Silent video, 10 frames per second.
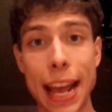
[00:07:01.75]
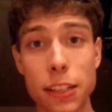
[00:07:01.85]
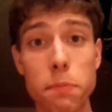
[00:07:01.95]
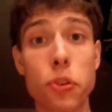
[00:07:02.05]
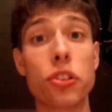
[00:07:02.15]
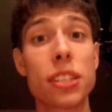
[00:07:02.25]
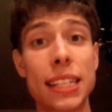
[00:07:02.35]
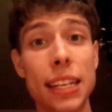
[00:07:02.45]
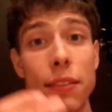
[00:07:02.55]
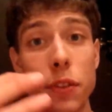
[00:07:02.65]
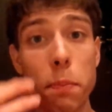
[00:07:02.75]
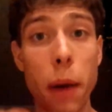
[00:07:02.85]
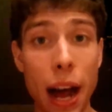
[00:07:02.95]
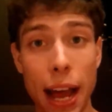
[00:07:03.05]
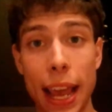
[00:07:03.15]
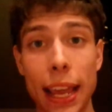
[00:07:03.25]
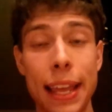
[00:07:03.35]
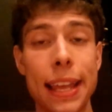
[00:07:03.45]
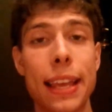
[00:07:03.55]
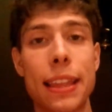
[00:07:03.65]
as perceived by
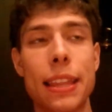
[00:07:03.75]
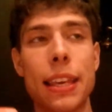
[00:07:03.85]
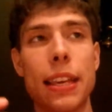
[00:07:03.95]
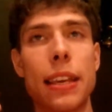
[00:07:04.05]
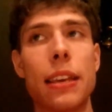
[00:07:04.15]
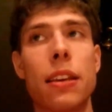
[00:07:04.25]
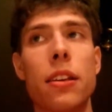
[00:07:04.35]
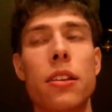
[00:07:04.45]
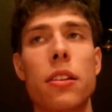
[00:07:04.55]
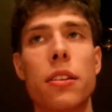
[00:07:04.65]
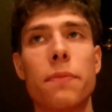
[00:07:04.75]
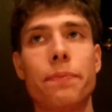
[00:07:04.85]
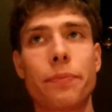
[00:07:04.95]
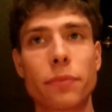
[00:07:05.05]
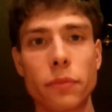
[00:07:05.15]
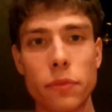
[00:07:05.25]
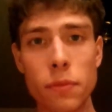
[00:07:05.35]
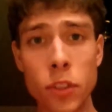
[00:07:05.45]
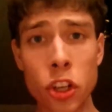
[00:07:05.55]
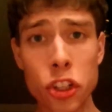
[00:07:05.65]
the
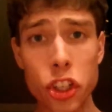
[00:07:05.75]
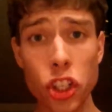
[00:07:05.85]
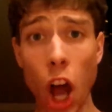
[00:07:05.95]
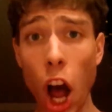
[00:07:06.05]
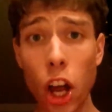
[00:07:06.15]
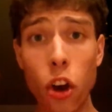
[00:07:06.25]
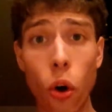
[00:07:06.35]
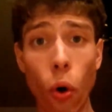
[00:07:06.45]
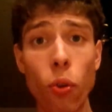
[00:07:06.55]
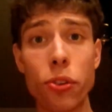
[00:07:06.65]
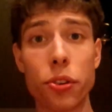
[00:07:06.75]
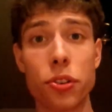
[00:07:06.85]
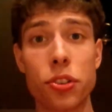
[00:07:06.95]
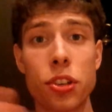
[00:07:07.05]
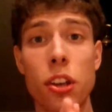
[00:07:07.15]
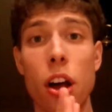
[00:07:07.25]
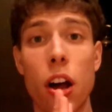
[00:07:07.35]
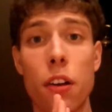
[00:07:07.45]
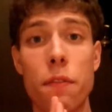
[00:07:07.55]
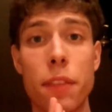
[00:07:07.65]
stockholders
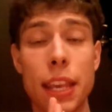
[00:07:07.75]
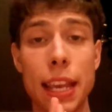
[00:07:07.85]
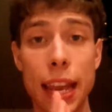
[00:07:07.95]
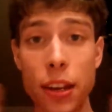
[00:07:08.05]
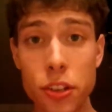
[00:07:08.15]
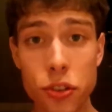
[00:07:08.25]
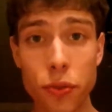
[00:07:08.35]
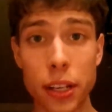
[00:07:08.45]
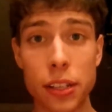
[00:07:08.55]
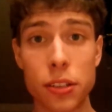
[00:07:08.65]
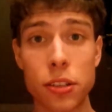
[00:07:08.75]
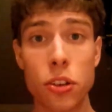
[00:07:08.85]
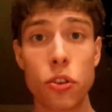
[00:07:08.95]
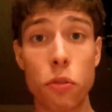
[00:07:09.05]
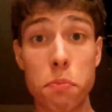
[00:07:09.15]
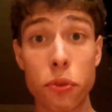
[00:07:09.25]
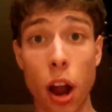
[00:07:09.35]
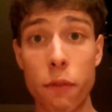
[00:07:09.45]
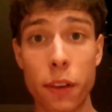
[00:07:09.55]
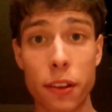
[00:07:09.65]
of the industries who
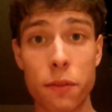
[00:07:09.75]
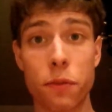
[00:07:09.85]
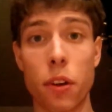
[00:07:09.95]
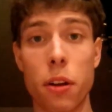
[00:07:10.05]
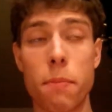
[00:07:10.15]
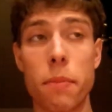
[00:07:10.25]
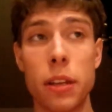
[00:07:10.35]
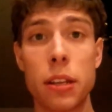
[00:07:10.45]
profit from